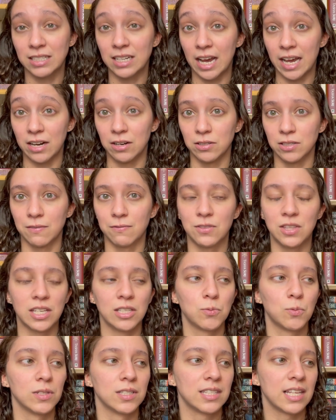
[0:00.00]
titles of
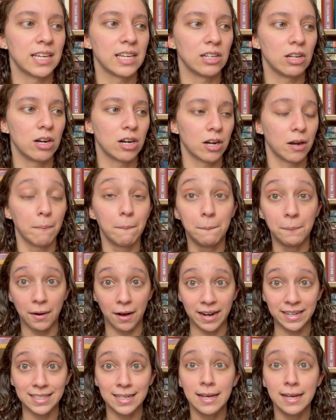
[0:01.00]
things once they get longer, but